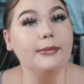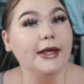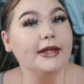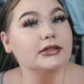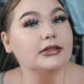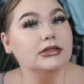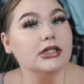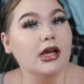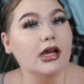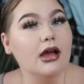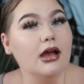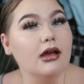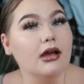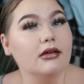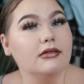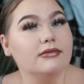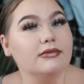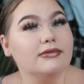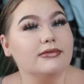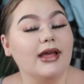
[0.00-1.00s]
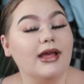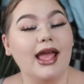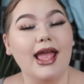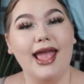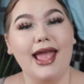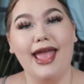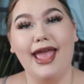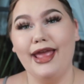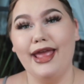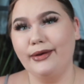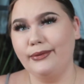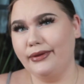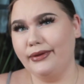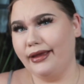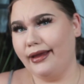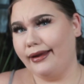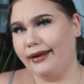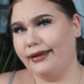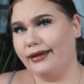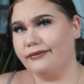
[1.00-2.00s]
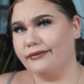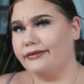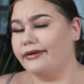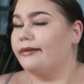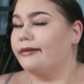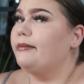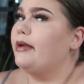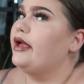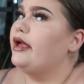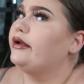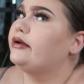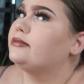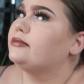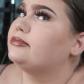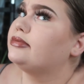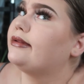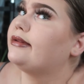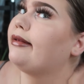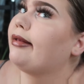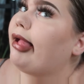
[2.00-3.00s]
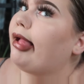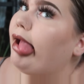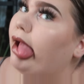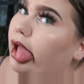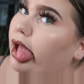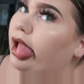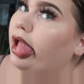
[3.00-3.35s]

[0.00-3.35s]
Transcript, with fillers: Band off. And we got an everyday makeup look.